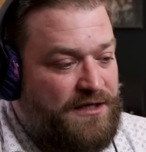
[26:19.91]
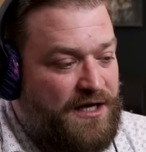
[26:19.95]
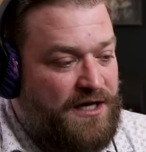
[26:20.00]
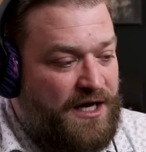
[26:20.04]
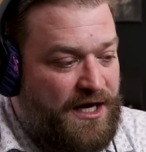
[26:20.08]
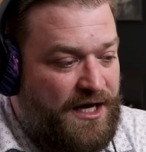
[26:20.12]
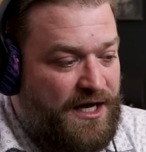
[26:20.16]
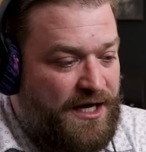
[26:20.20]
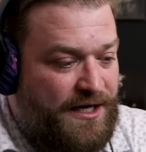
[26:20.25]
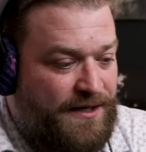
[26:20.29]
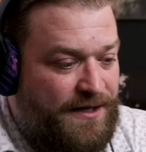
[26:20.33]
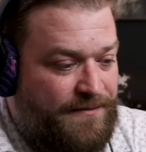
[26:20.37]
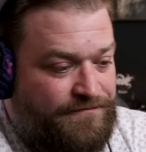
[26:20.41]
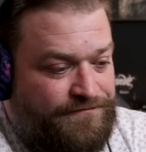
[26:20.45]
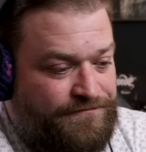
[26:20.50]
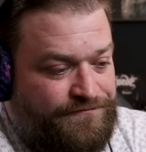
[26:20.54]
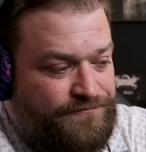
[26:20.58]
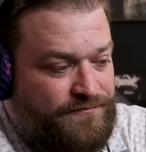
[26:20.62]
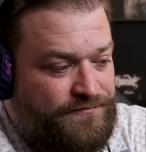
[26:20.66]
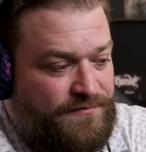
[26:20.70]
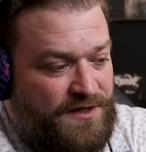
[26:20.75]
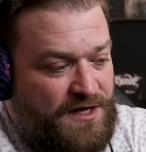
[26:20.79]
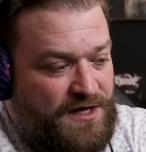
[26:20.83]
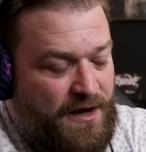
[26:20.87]

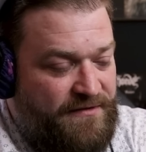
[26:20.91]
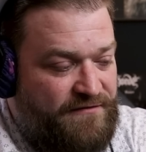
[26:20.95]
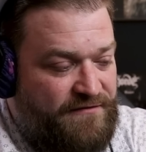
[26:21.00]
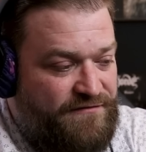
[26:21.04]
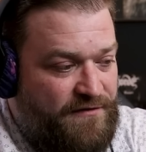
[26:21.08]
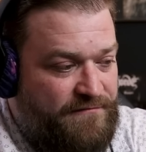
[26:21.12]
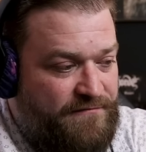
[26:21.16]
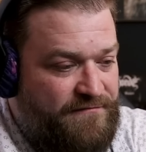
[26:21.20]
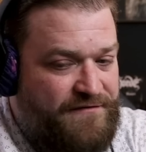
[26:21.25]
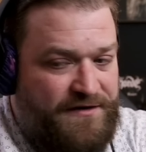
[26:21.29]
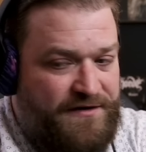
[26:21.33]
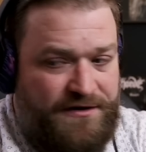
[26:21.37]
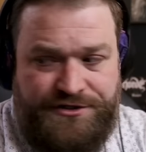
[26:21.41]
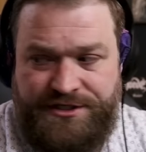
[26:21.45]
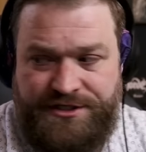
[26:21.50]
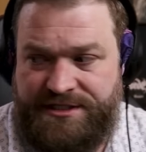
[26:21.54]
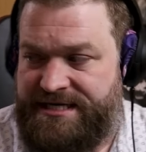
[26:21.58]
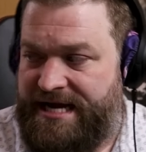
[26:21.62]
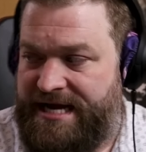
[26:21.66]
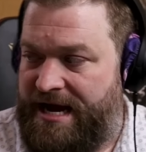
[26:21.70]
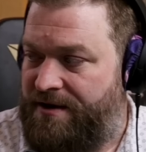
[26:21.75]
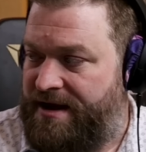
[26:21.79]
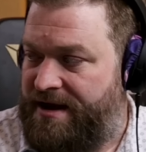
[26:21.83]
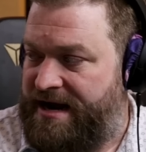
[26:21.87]
um, coming from Phil
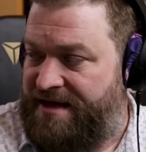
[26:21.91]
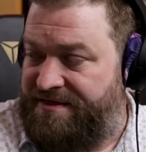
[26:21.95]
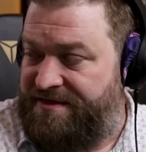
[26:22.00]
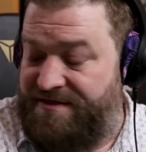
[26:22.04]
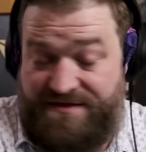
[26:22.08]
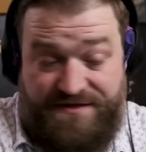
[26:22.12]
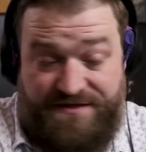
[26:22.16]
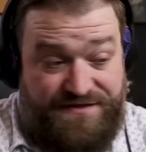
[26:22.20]
just now, and I